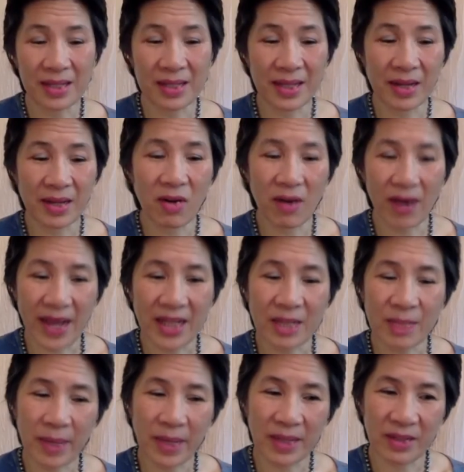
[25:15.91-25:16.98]
there are
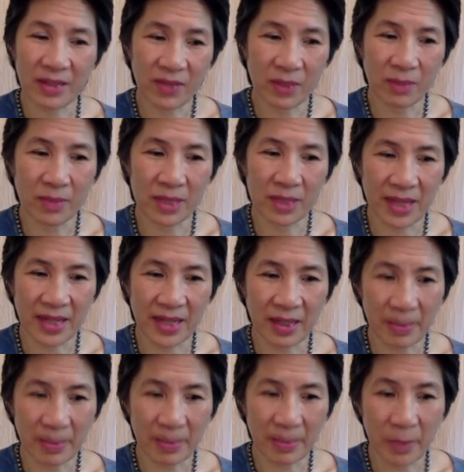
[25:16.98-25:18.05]
aspects of human design
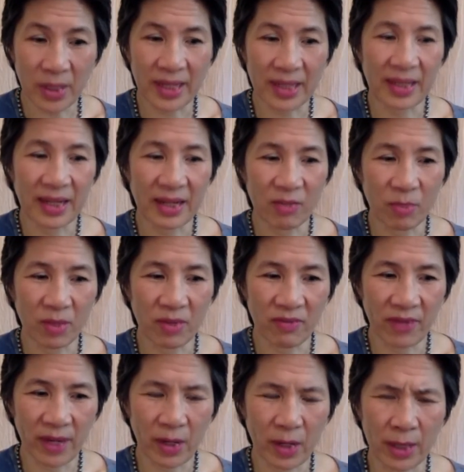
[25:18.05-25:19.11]
community that have been
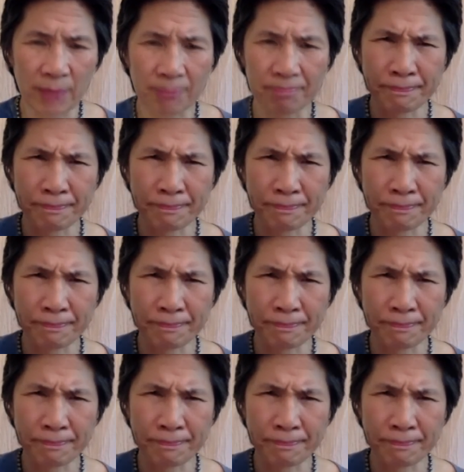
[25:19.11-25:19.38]
very